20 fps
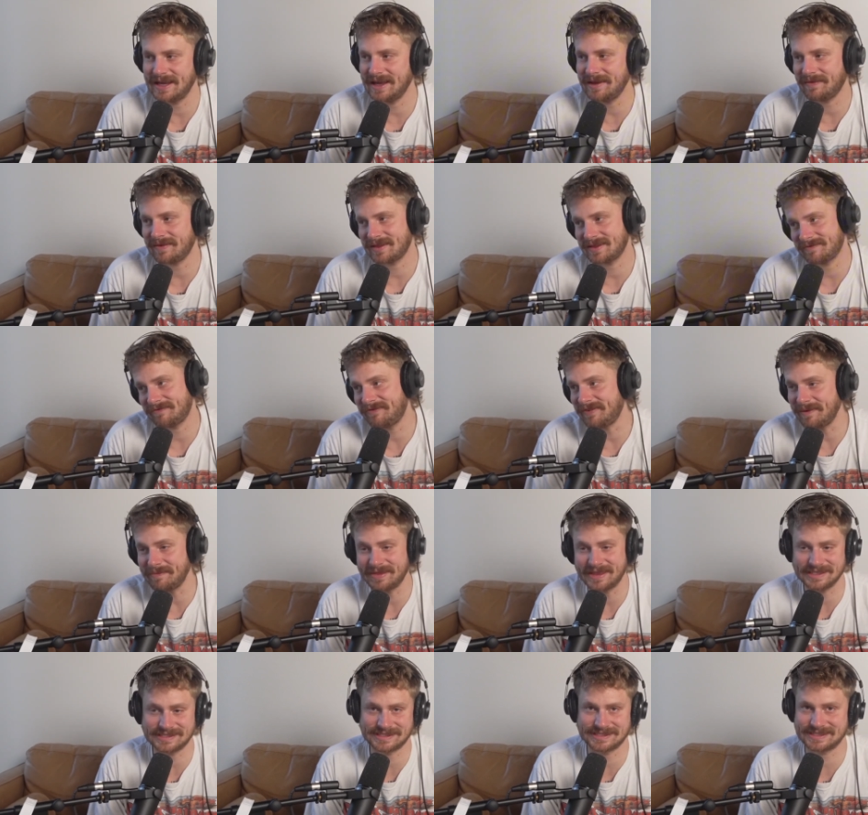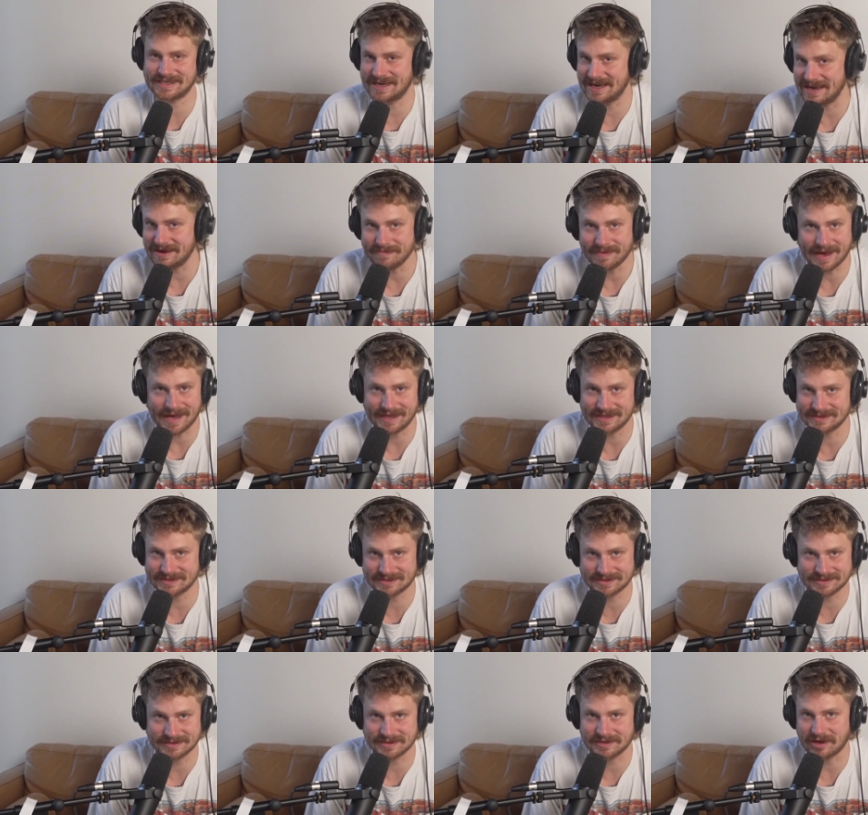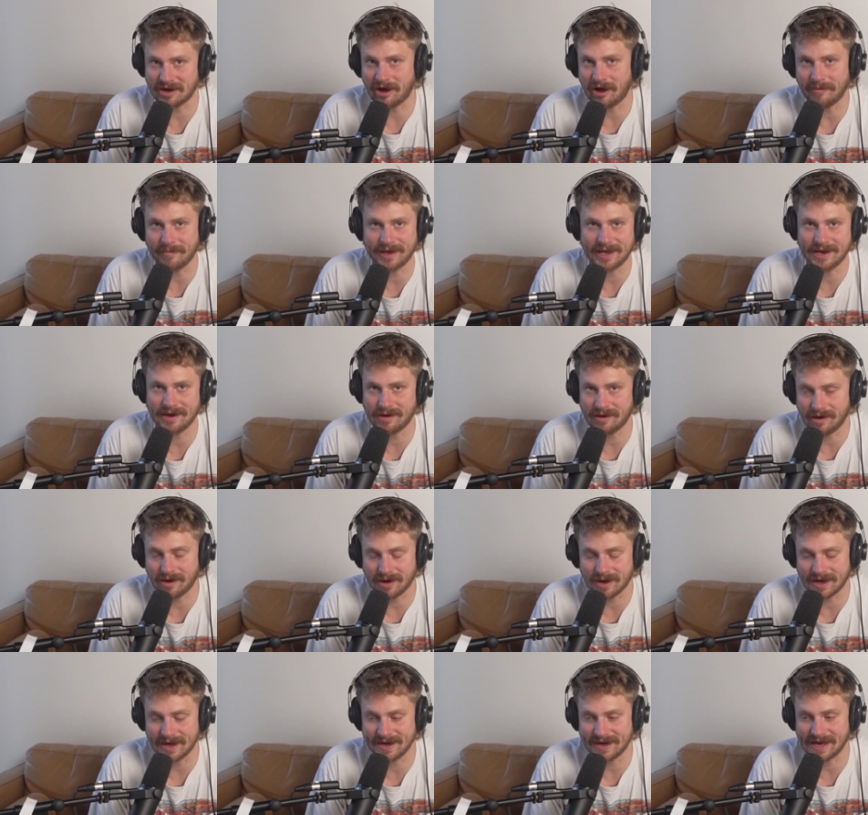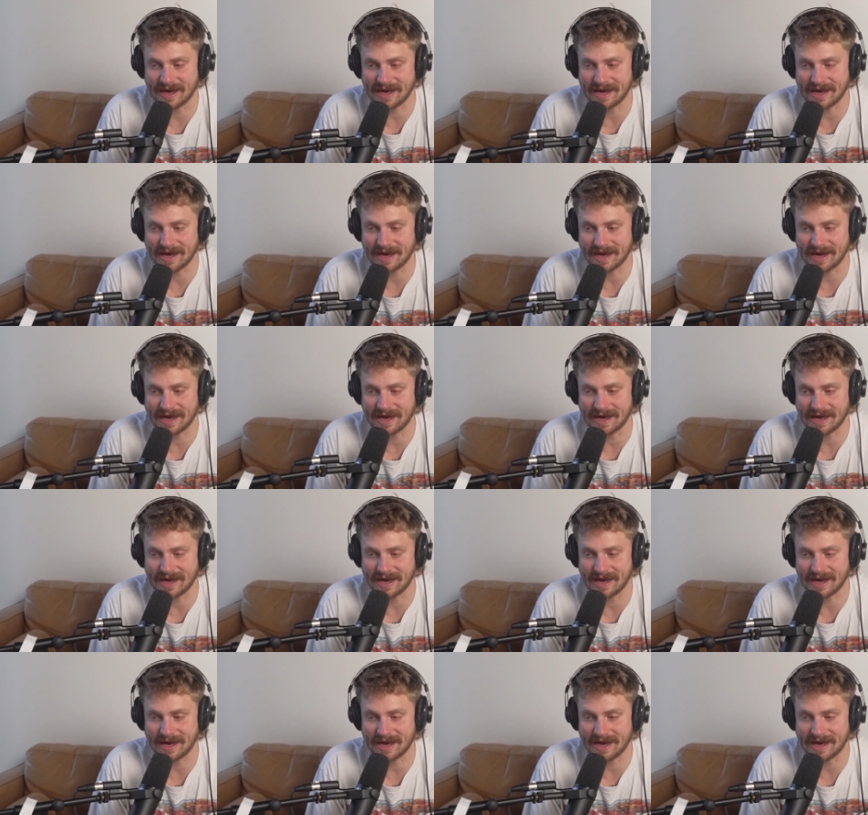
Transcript: even from the ski mask comment on,